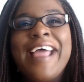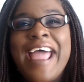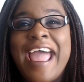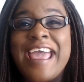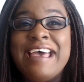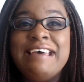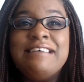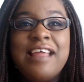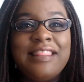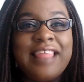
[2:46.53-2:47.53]
And
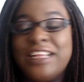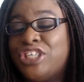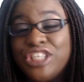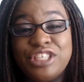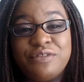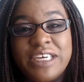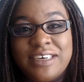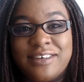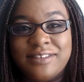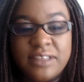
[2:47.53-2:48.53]
that's just
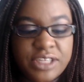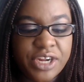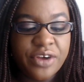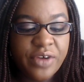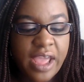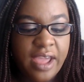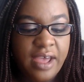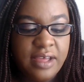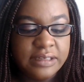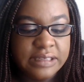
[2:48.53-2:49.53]
real.
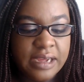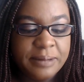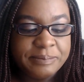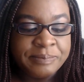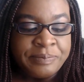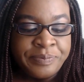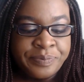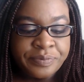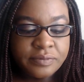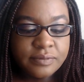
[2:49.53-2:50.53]
And
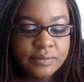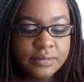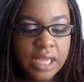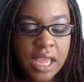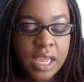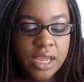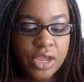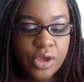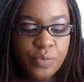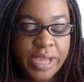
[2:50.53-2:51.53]

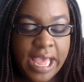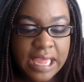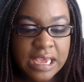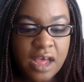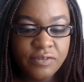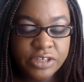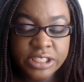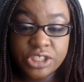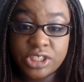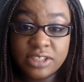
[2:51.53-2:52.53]
we had a
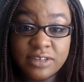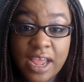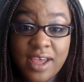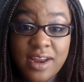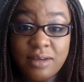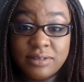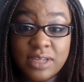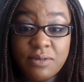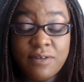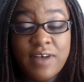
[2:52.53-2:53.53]
conversation, and I was
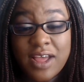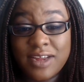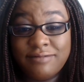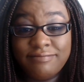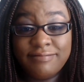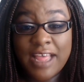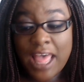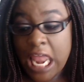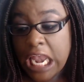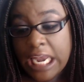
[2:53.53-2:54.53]
like, well, fine,
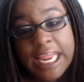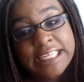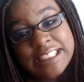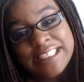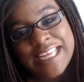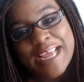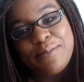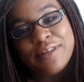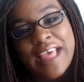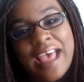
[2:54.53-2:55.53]
let's
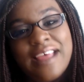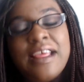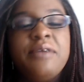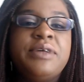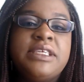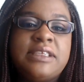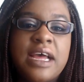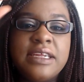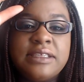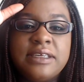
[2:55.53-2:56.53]
table that. And we
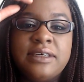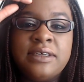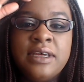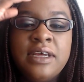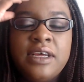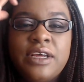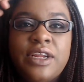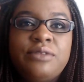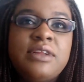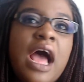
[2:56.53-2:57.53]
decided to,
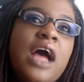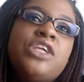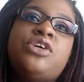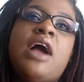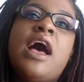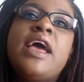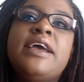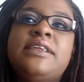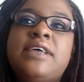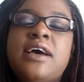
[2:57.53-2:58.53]
not try
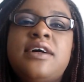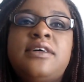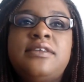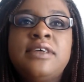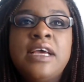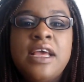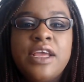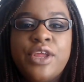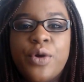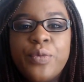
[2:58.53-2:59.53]
until,
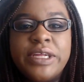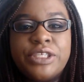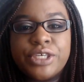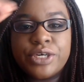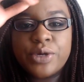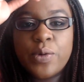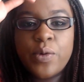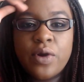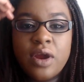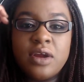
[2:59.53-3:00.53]
winter
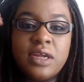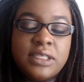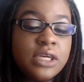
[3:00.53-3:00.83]
or until